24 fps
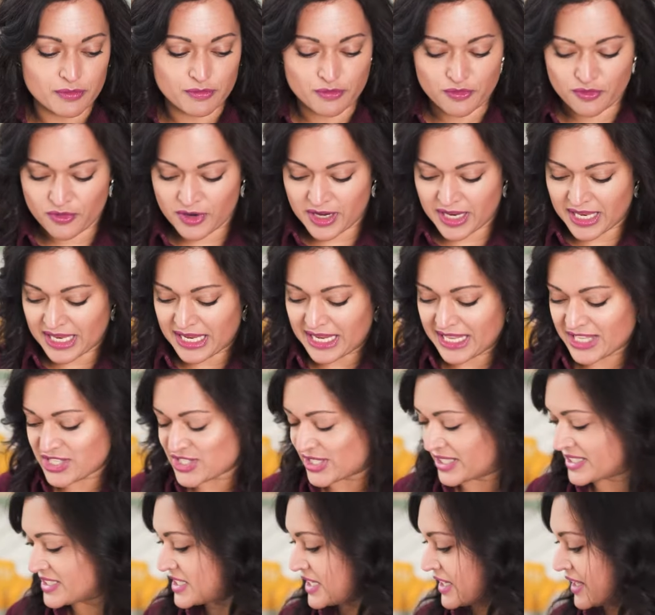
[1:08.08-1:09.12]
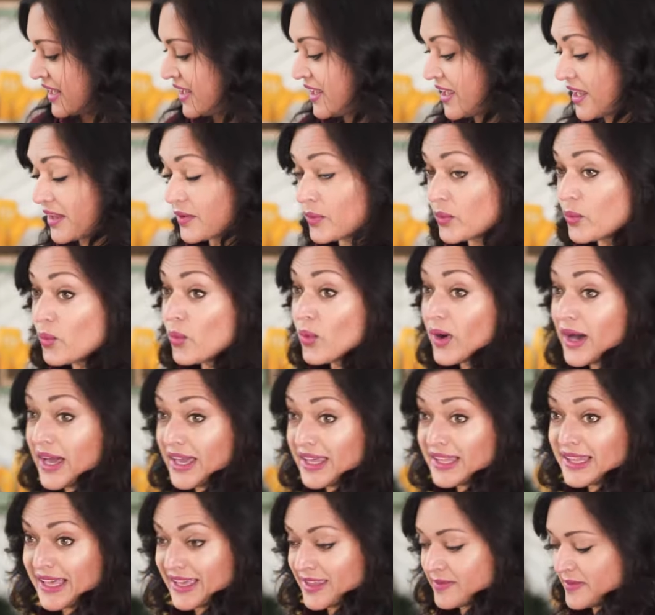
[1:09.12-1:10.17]
really gently. And
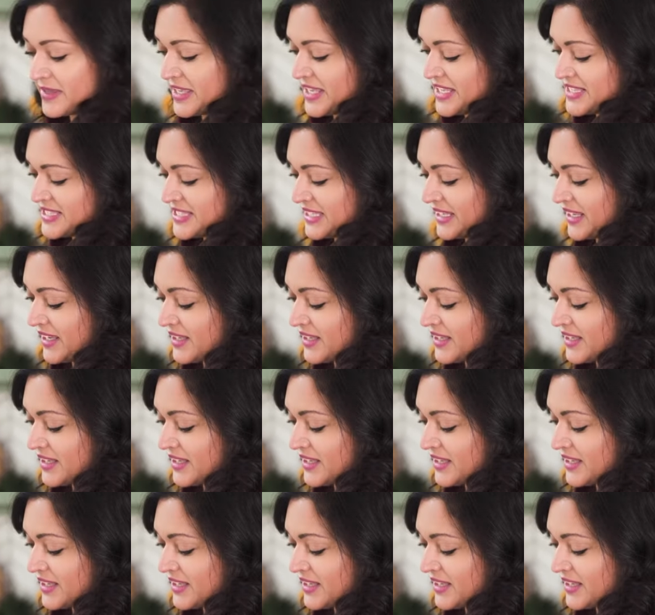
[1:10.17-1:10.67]
while I'm heating